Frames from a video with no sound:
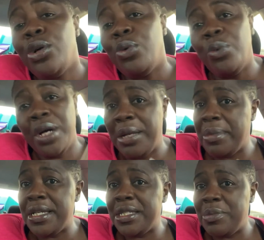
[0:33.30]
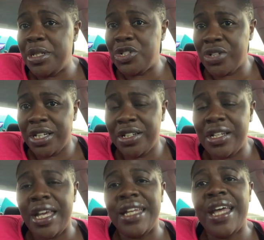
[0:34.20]
what it means to be
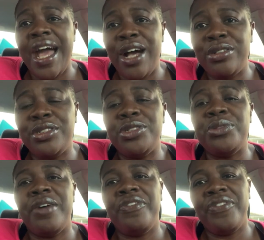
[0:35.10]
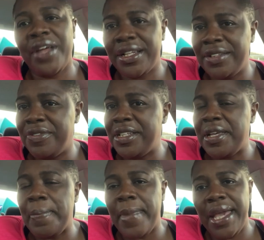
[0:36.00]
triggered and how to
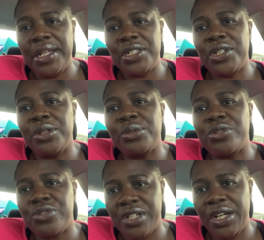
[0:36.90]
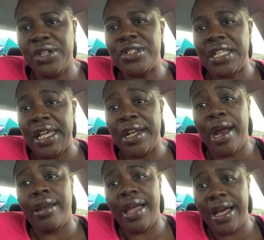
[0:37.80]
effectively manage those triggers in
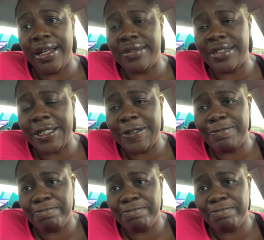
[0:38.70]
our lives.